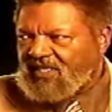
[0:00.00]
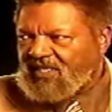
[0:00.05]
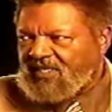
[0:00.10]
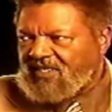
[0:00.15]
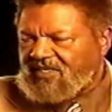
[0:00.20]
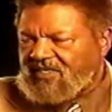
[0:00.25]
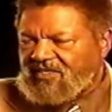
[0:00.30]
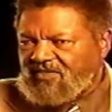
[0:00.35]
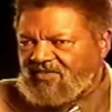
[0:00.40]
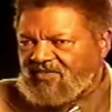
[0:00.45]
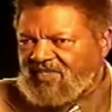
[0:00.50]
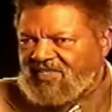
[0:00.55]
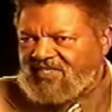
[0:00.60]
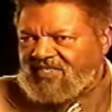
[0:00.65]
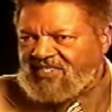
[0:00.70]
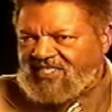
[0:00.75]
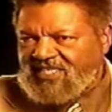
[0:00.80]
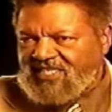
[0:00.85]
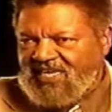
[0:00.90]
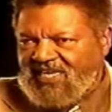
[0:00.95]
I looked on the
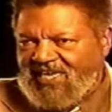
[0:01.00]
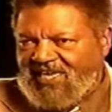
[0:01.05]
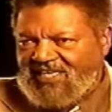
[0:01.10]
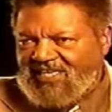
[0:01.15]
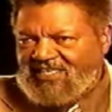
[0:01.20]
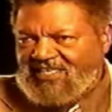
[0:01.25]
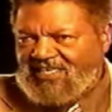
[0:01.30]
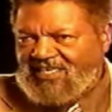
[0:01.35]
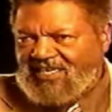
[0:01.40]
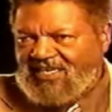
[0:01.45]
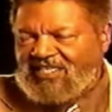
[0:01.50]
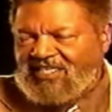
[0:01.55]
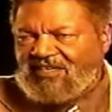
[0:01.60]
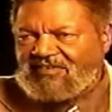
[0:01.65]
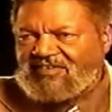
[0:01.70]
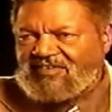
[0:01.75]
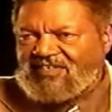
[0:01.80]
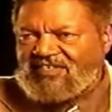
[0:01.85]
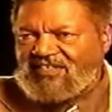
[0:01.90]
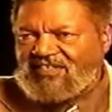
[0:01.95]
other side, and
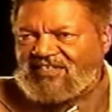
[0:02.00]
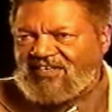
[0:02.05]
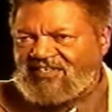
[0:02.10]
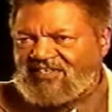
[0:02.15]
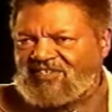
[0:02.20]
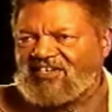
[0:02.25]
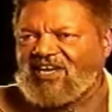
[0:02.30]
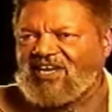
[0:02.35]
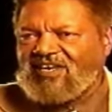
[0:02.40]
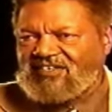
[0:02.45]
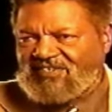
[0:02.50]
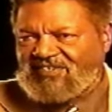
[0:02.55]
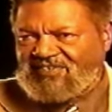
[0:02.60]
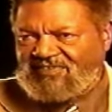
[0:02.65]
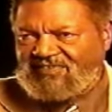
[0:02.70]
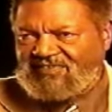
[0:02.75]
there was a young doctor,